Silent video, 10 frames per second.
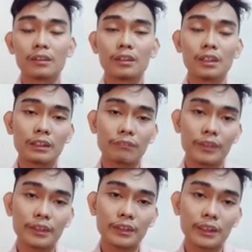Let's say for
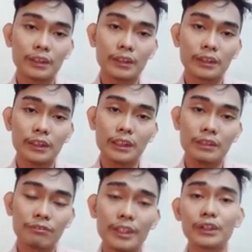instance the
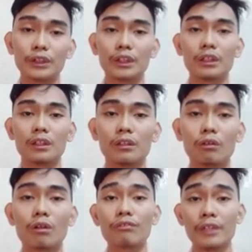face shield
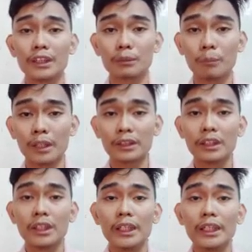or face mask,
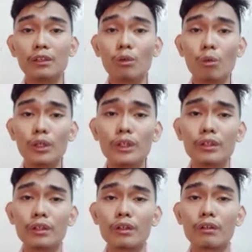in
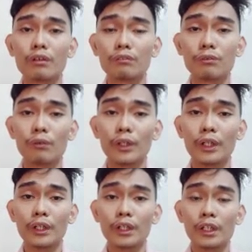order
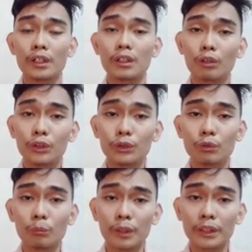for the
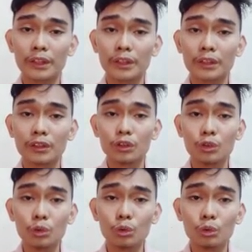consumers
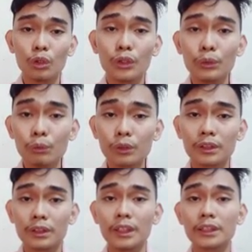to
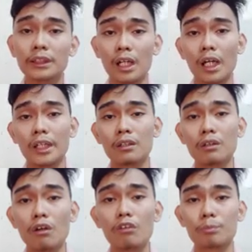use this kind
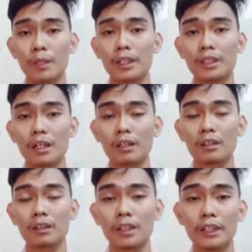of
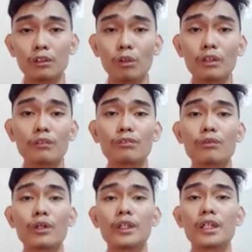product, and in order
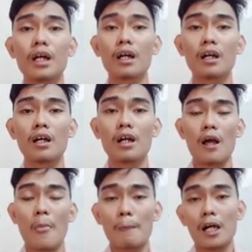for
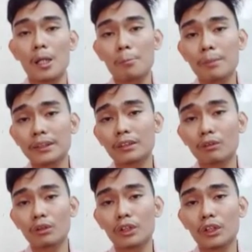the business
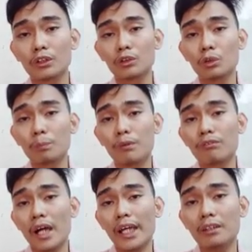owner to
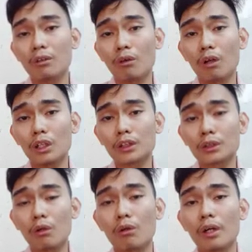provide
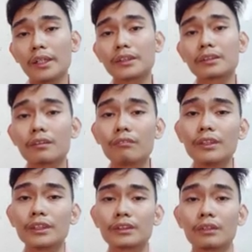also its
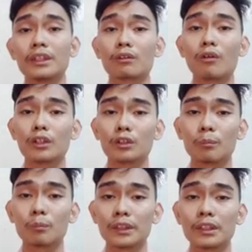service to its
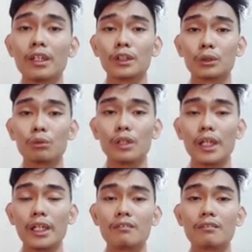customers to
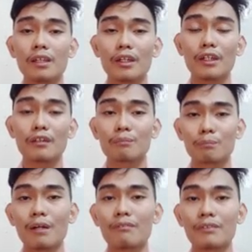gain a
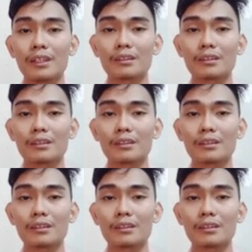profit.